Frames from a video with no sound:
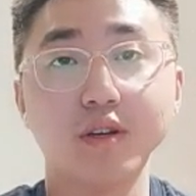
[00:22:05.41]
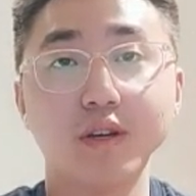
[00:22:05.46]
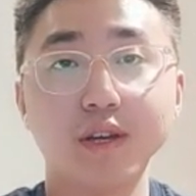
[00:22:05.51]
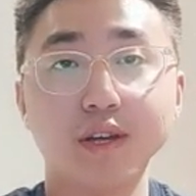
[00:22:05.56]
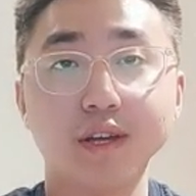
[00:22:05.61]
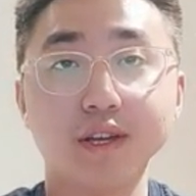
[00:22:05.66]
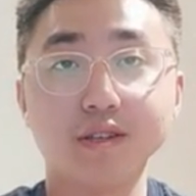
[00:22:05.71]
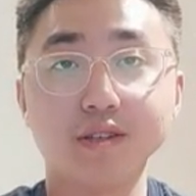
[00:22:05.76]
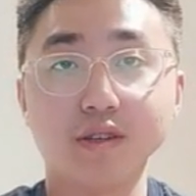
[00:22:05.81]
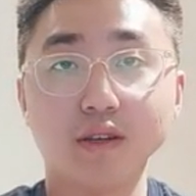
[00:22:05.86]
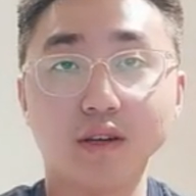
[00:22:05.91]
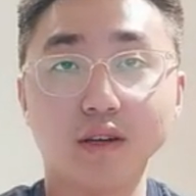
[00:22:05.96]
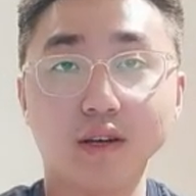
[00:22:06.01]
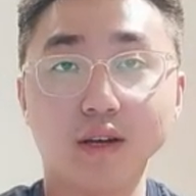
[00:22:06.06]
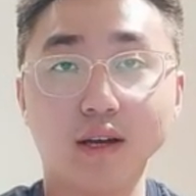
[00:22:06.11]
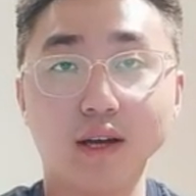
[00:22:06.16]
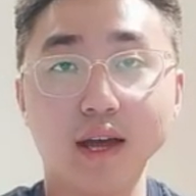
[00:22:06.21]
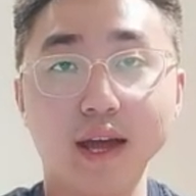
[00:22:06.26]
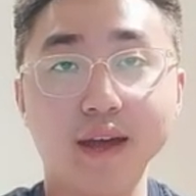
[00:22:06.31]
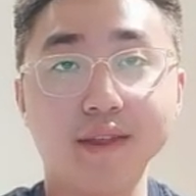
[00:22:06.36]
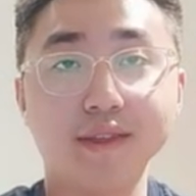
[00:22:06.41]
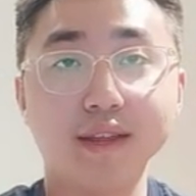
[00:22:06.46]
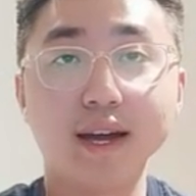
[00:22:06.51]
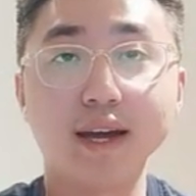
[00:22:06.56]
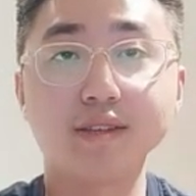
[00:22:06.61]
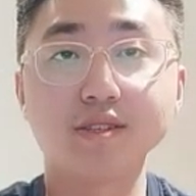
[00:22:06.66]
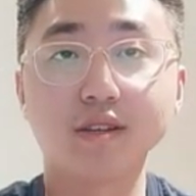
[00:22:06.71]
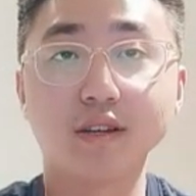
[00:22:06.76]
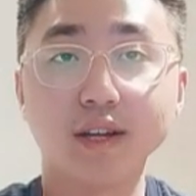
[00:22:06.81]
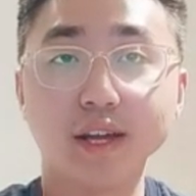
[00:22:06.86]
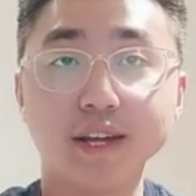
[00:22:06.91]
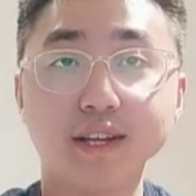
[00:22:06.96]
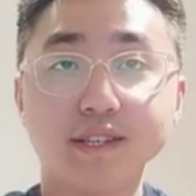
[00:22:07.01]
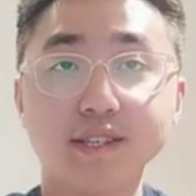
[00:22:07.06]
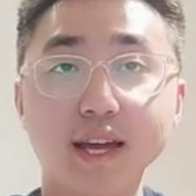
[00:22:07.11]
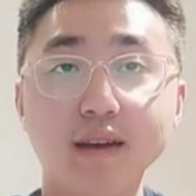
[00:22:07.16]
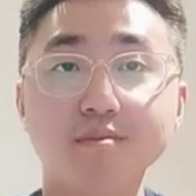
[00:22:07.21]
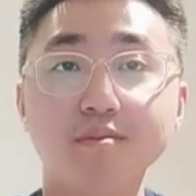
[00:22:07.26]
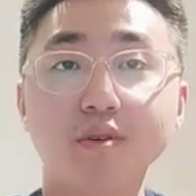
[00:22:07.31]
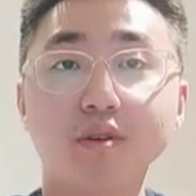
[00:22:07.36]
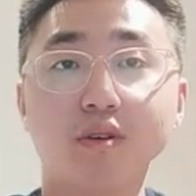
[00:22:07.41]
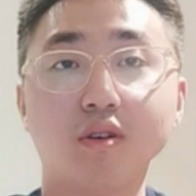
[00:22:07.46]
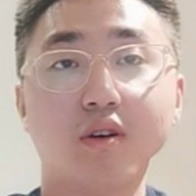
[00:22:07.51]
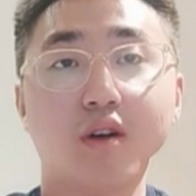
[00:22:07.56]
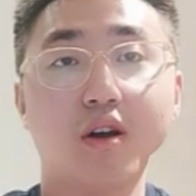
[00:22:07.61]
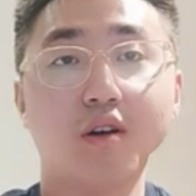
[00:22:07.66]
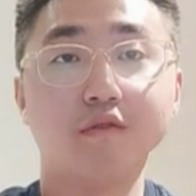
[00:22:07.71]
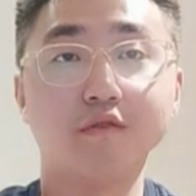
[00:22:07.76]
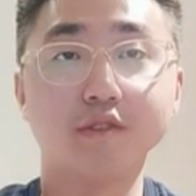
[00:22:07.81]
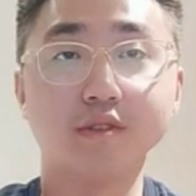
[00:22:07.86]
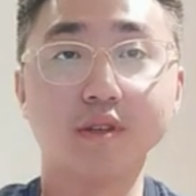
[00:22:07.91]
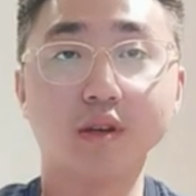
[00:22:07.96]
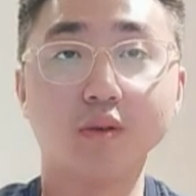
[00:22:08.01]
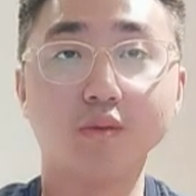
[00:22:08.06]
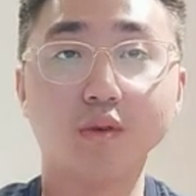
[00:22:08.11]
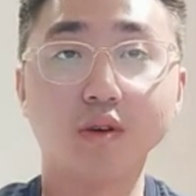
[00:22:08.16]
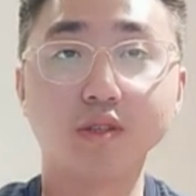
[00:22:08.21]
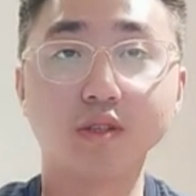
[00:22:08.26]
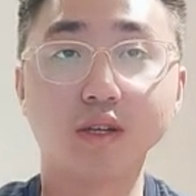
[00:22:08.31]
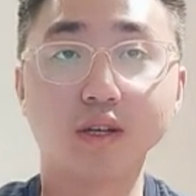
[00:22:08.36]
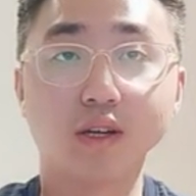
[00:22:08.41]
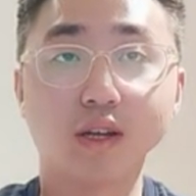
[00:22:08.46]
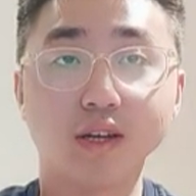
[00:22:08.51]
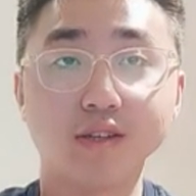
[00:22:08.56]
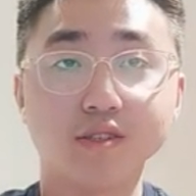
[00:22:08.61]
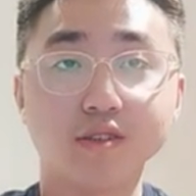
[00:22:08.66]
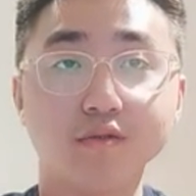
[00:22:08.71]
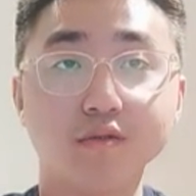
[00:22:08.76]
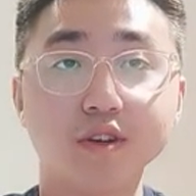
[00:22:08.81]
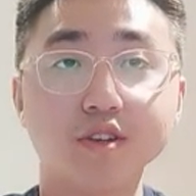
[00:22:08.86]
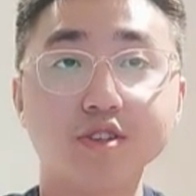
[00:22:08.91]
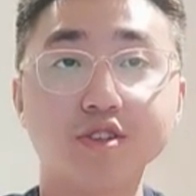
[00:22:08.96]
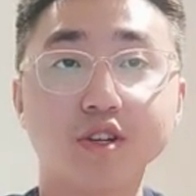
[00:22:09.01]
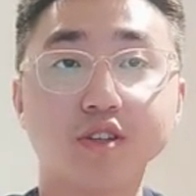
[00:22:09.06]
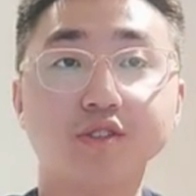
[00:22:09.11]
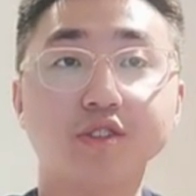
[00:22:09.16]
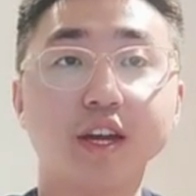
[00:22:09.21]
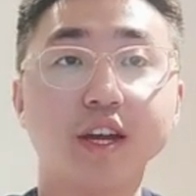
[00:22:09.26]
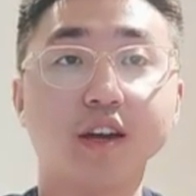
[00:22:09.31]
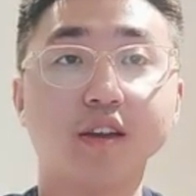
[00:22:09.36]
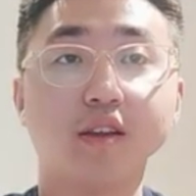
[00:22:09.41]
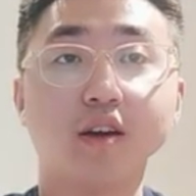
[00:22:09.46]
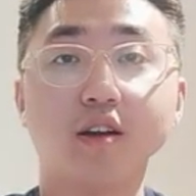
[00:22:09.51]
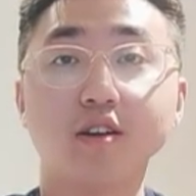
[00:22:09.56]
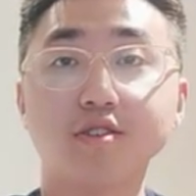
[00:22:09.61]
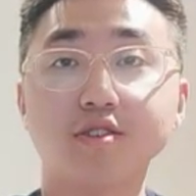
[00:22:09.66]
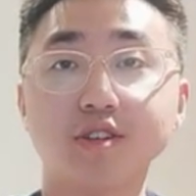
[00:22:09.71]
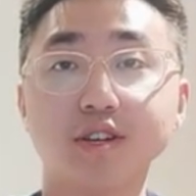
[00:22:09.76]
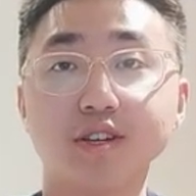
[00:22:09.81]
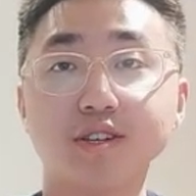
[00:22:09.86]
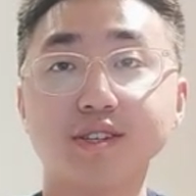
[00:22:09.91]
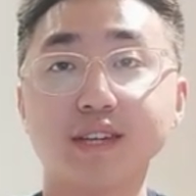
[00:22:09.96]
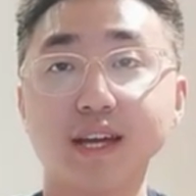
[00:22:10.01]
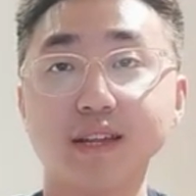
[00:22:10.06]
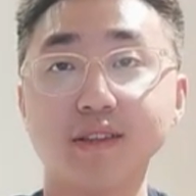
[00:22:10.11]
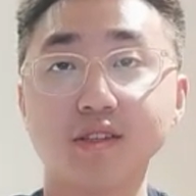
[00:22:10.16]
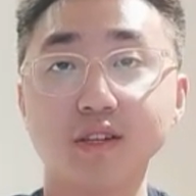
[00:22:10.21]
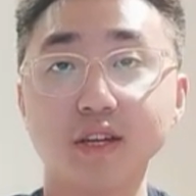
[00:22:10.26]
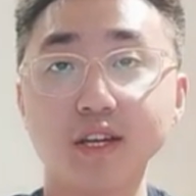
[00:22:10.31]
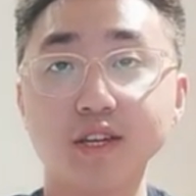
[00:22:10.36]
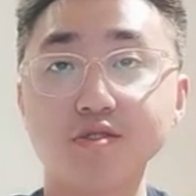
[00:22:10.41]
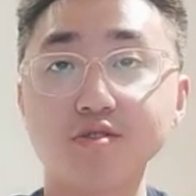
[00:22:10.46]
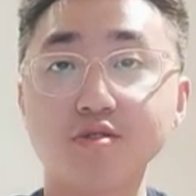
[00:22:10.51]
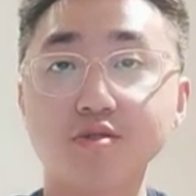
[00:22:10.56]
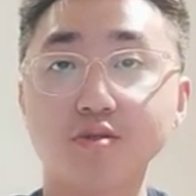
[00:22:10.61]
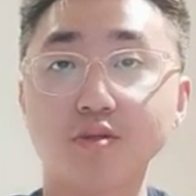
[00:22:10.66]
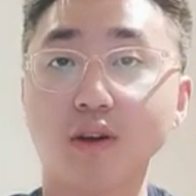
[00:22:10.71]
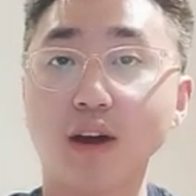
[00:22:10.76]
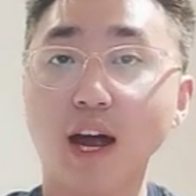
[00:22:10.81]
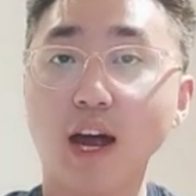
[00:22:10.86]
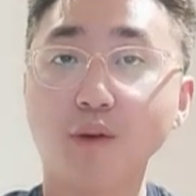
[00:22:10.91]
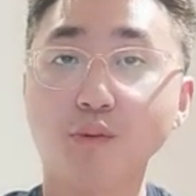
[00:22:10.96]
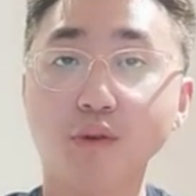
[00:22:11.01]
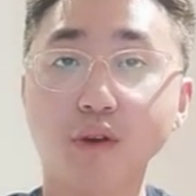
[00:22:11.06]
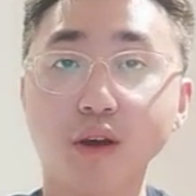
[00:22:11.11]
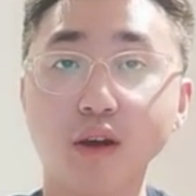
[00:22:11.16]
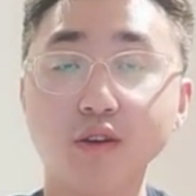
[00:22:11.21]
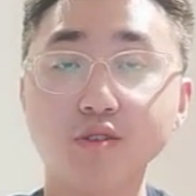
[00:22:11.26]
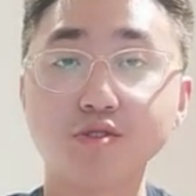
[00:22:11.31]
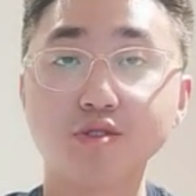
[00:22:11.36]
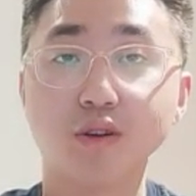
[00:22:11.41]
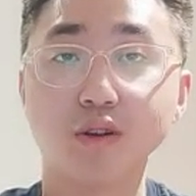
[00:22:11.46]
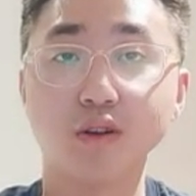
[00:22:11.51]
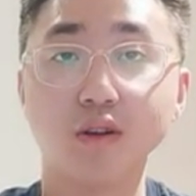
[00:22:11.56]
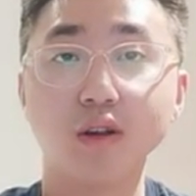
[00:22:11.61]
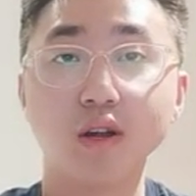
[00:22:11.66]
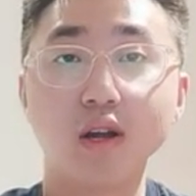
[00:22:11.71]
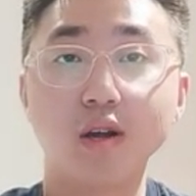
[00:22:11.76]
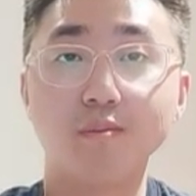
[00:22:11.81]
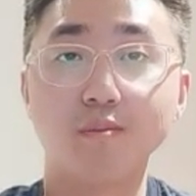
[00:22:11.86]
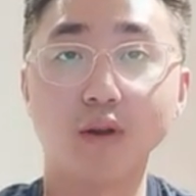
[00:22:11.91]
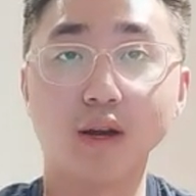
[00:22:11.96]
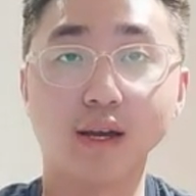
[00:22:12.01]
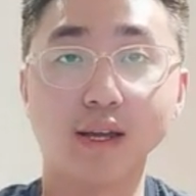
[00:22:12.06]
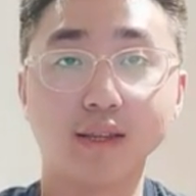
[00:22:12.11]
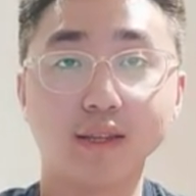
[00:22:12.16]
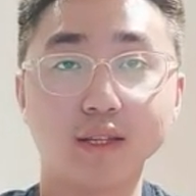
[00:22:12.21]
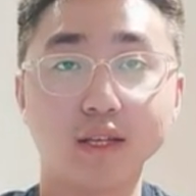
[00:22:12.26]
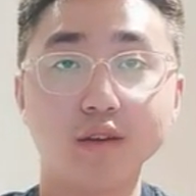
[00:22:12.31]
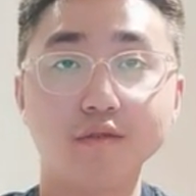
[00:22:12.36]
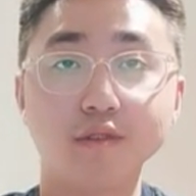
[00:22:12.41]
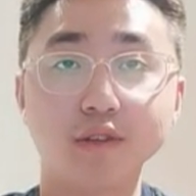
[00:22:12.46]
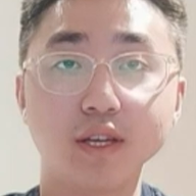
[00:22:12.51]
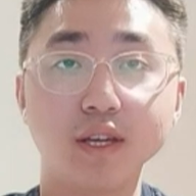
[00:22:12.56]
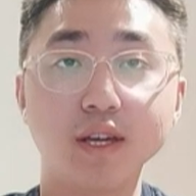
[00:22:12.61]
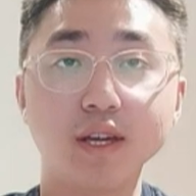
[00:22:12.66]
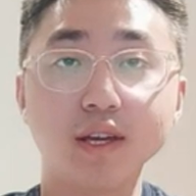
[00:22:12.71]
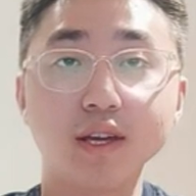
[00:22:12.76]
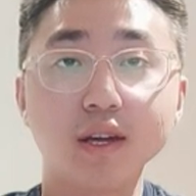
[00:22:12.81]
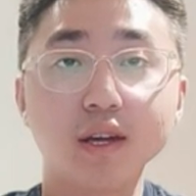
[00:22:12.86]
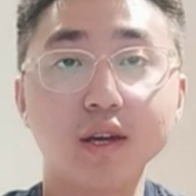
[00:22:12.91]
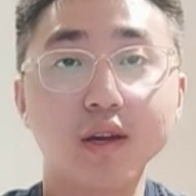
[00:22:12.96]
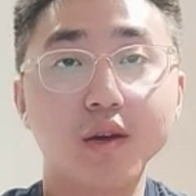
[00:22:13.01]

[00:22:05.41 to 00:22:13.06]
is another example of the water conservation technology that ensure agriculture productivity